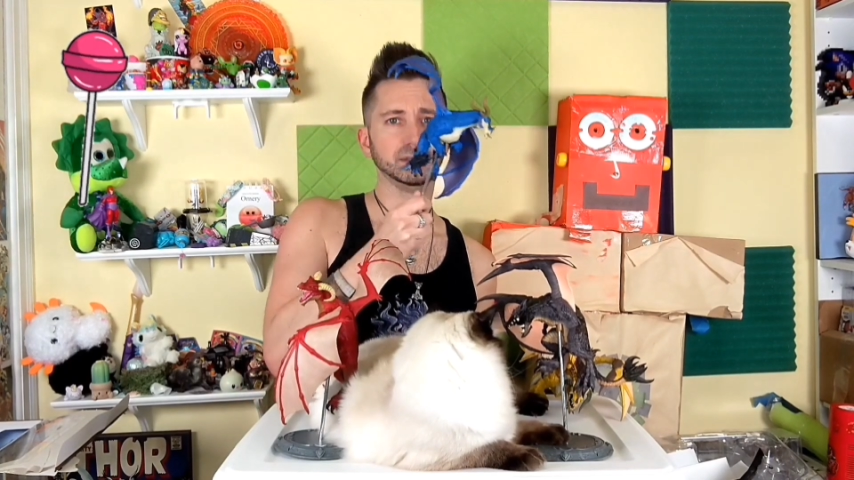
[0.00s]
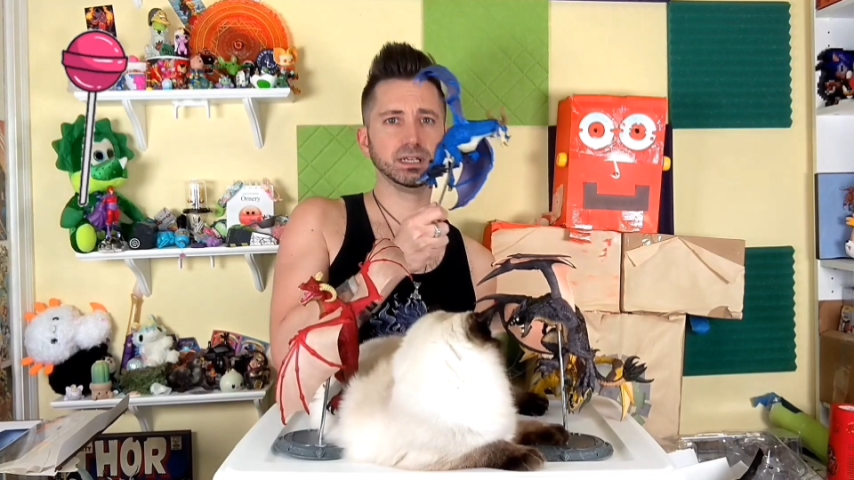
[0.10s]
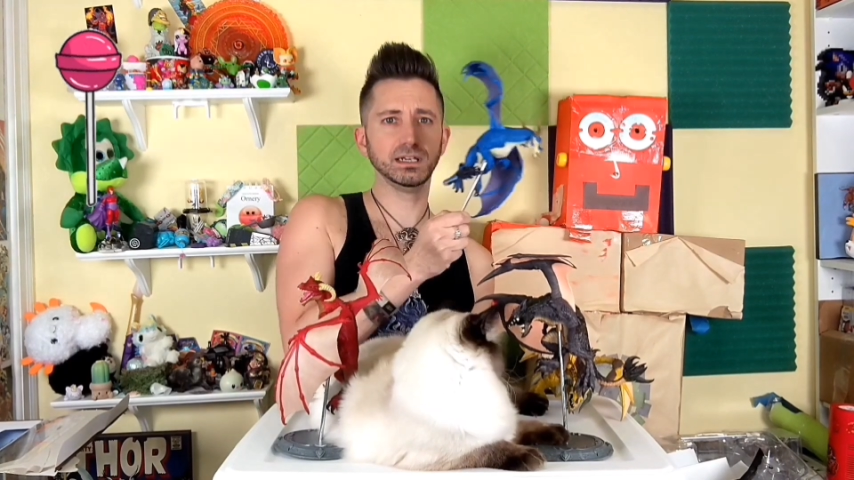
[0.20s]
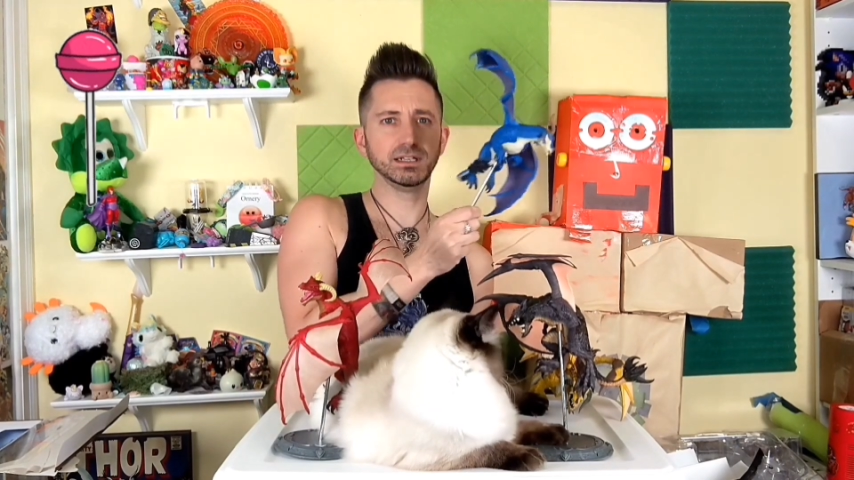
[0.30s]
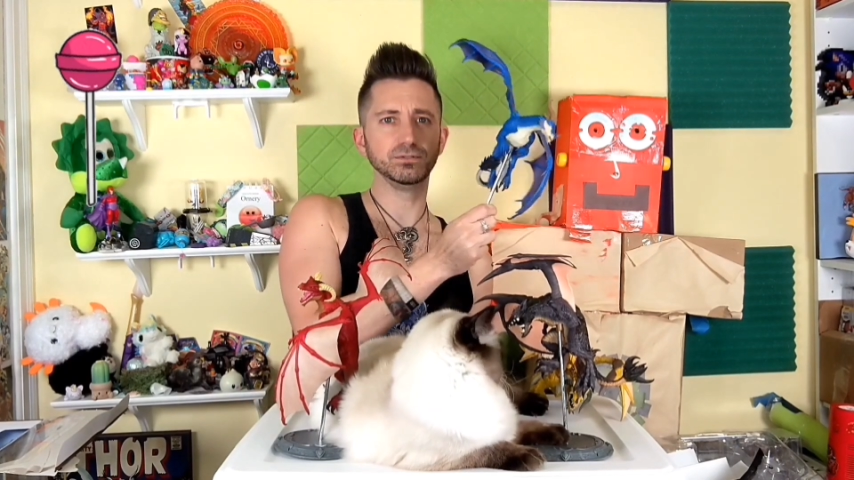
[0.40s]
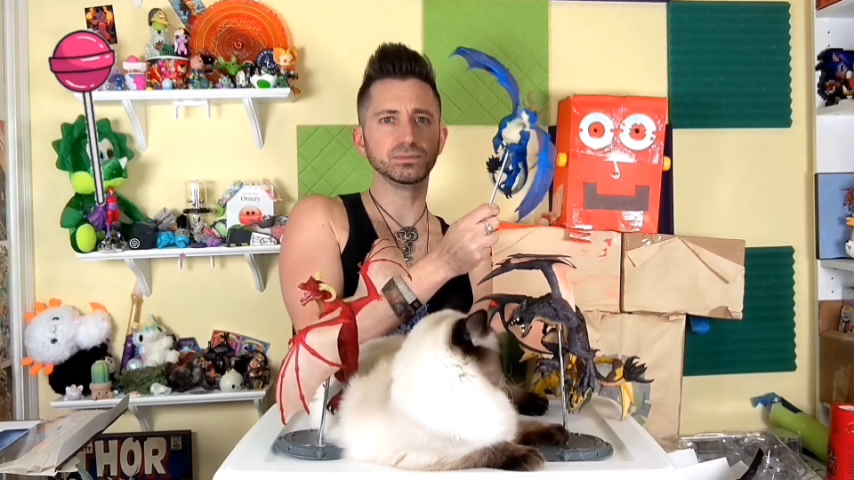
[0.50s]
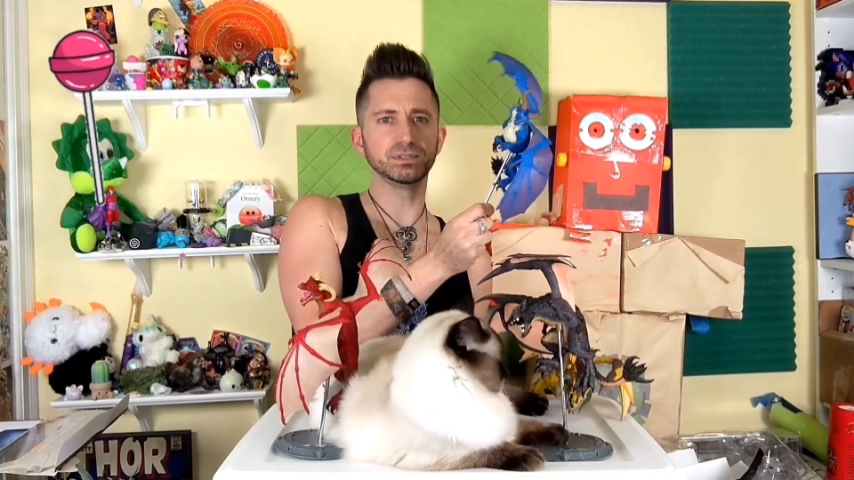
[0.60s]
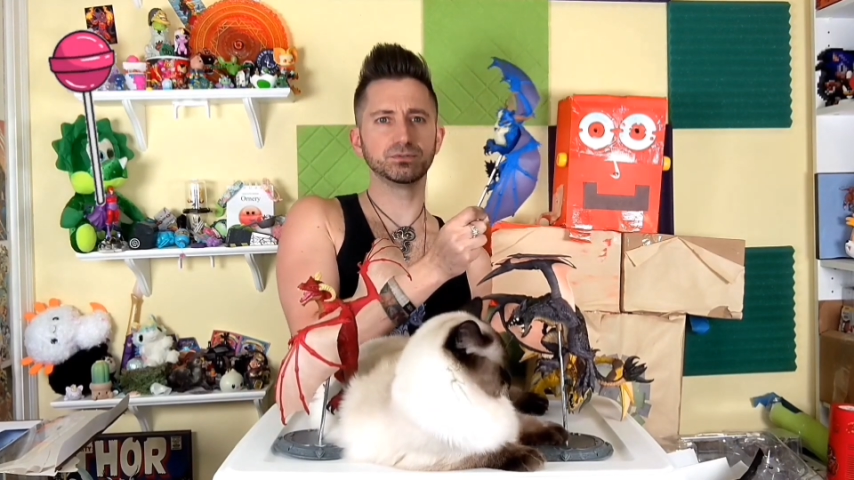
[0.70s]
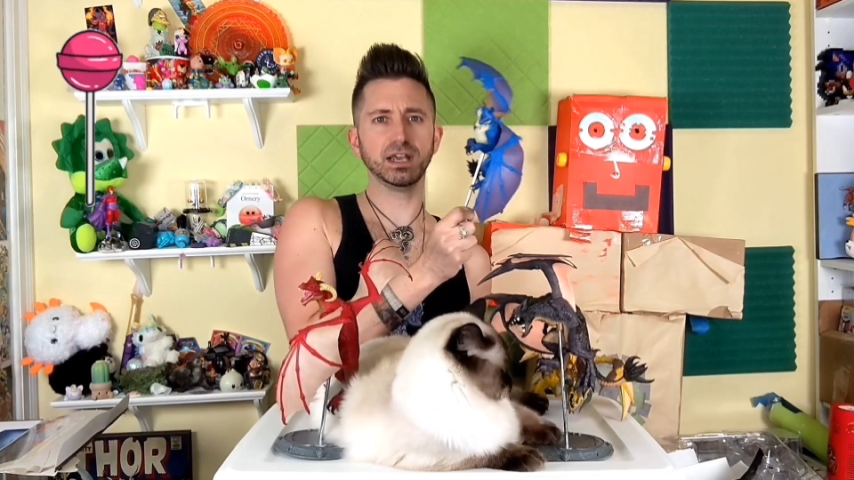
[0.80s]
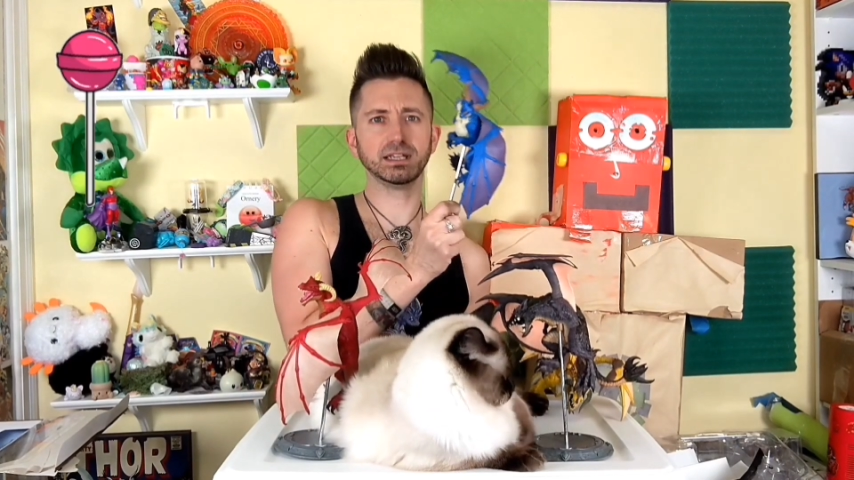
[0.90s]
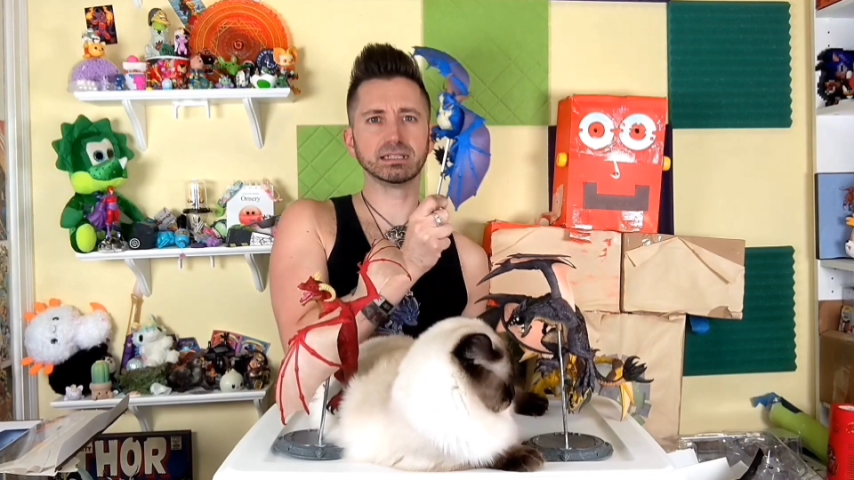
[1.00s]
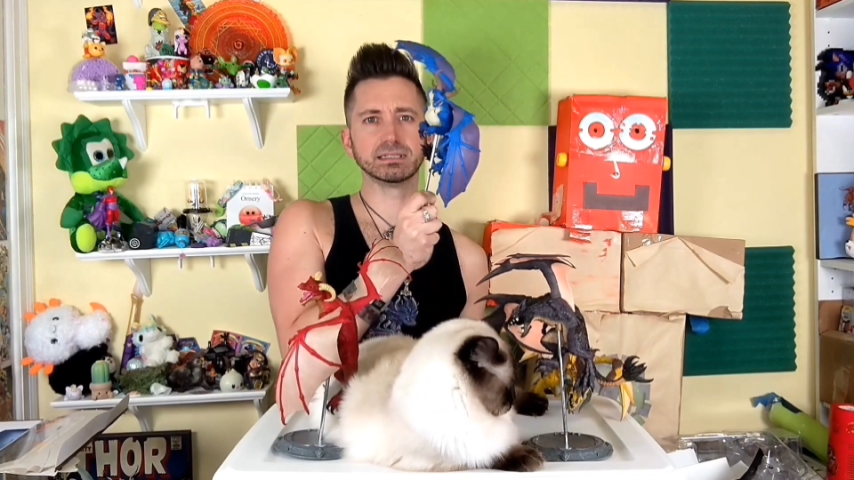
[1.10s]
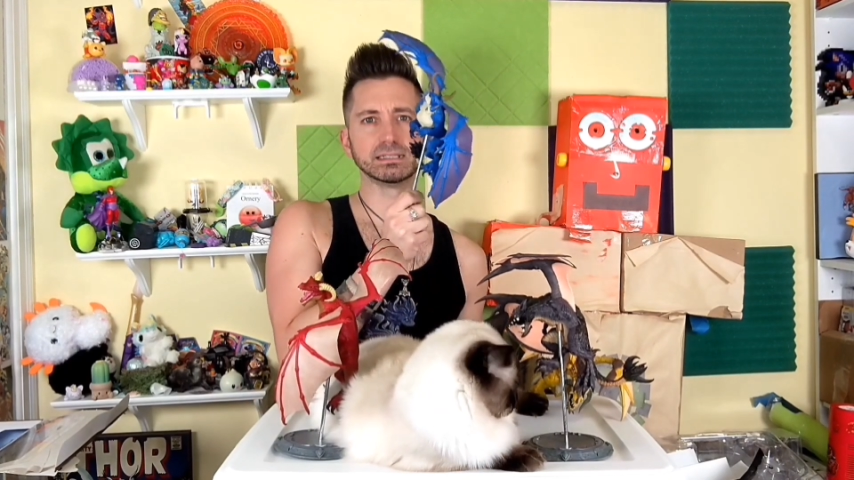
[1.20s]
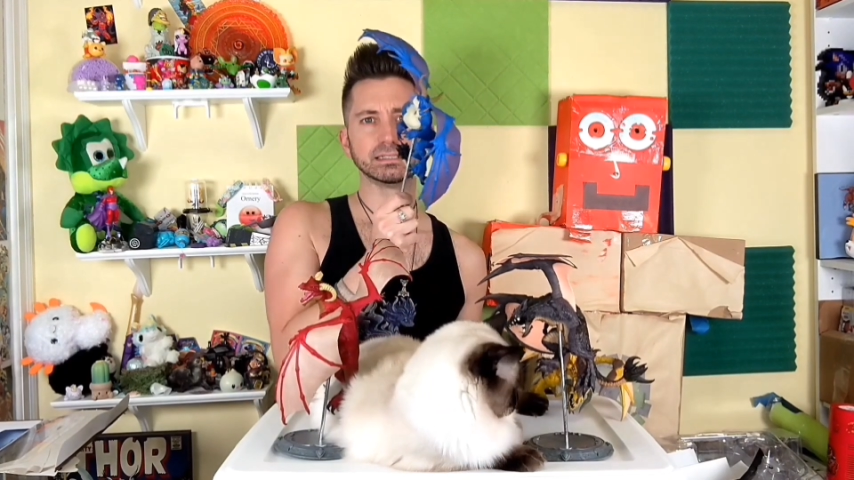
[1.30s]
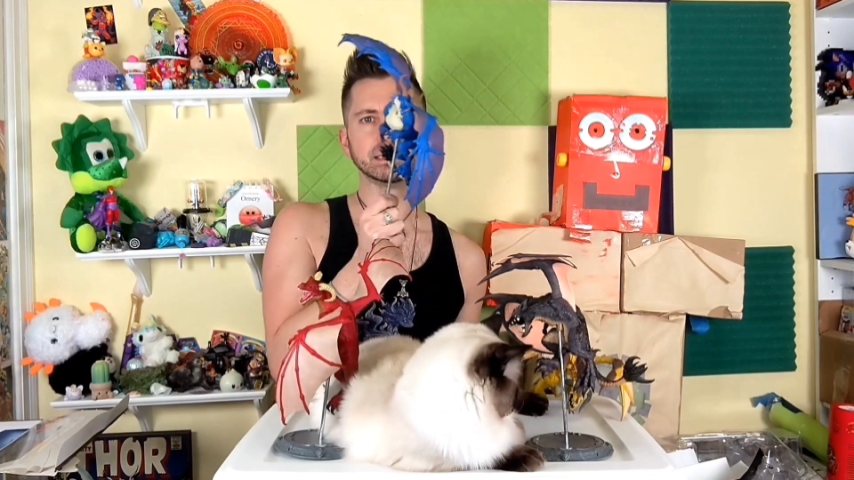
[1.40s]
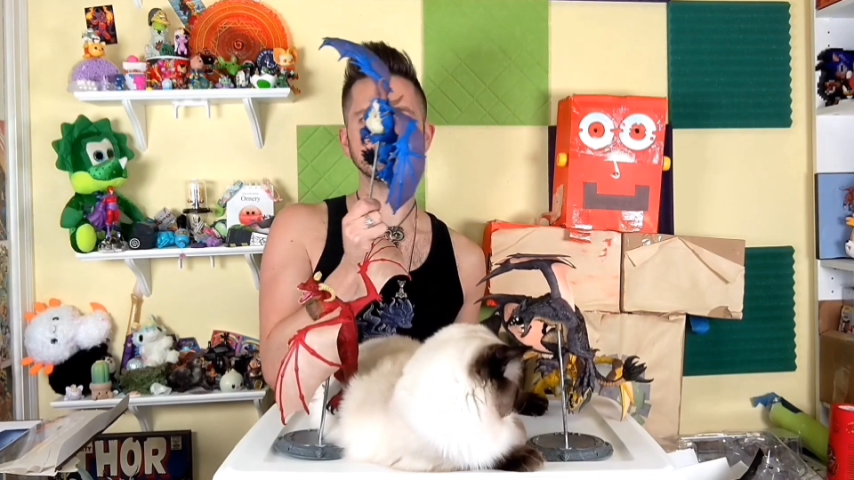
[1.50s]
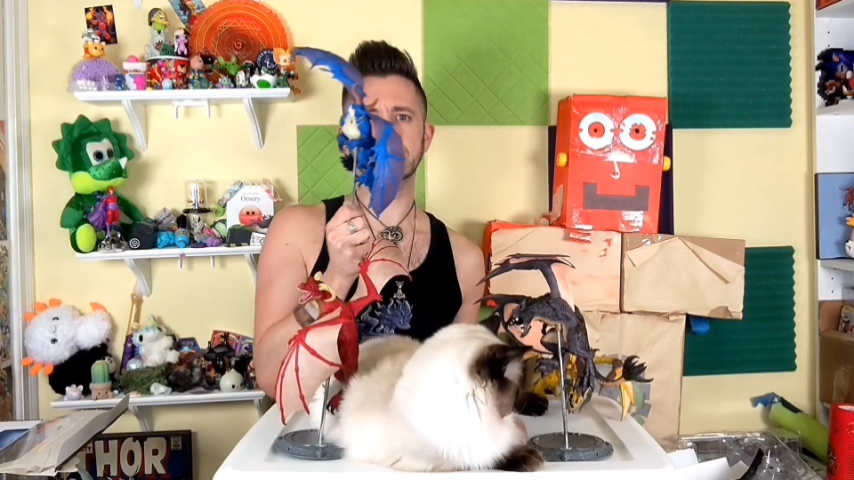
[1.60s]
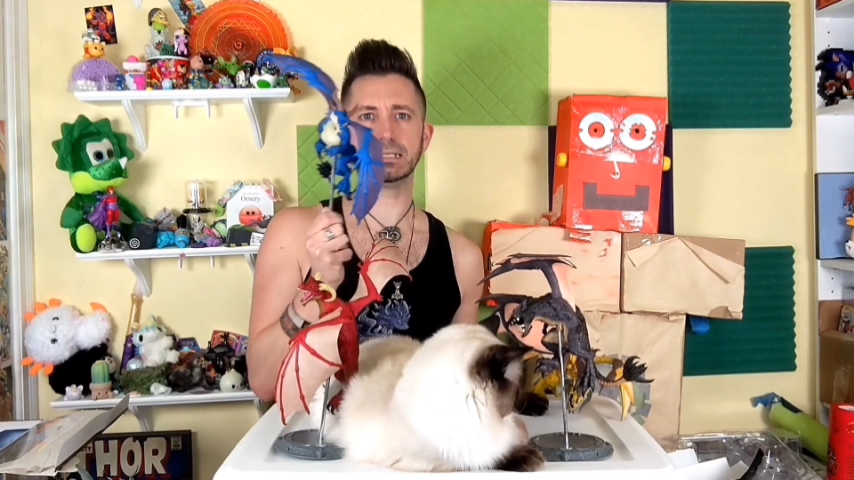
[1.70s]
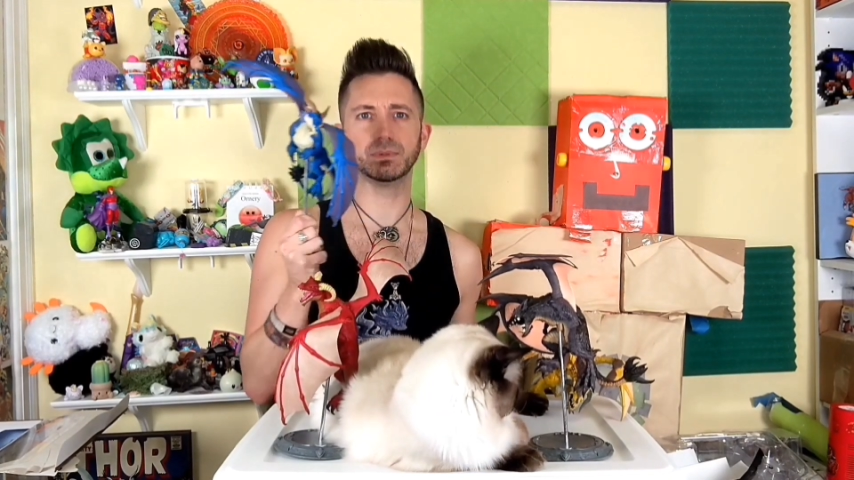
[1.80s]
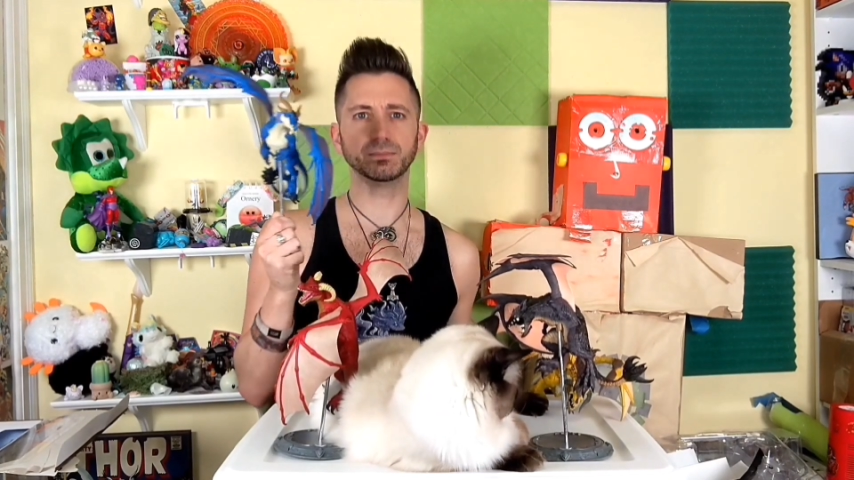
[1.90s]
You can use them as dragon
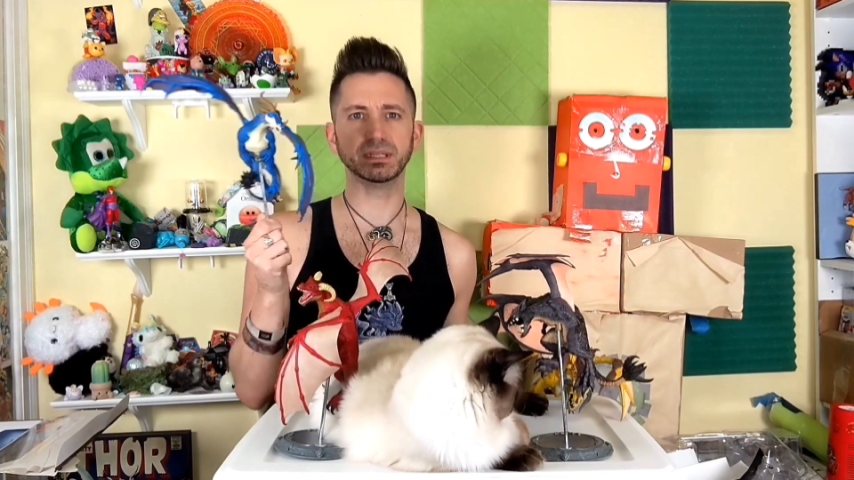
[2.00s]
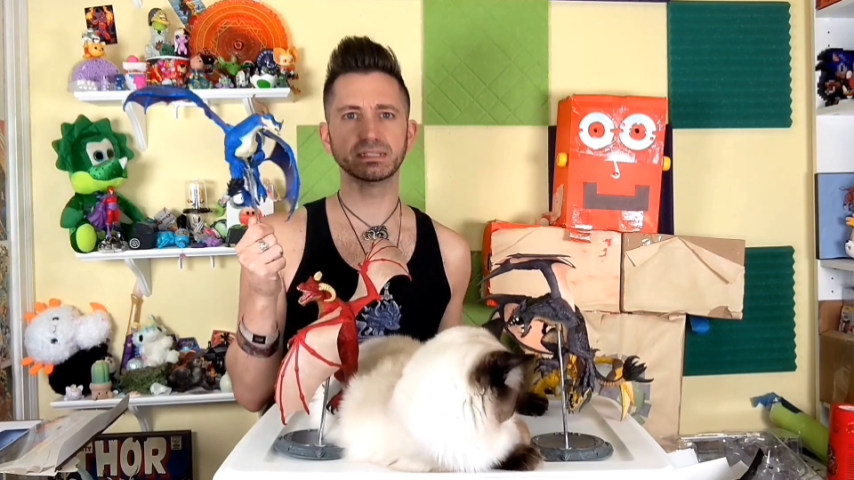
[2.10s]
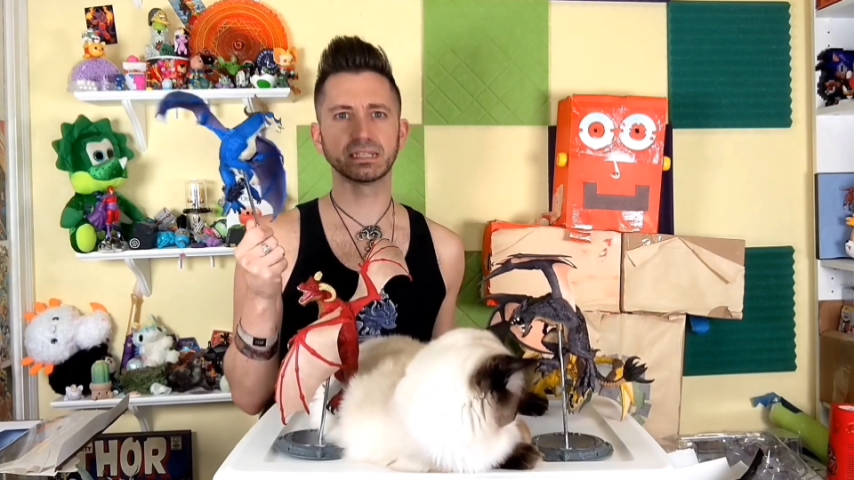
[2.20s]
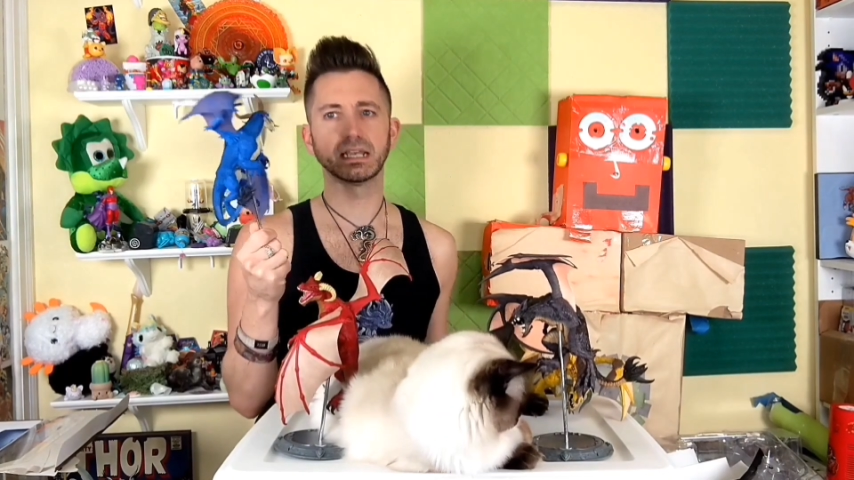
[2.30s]
stick puppets.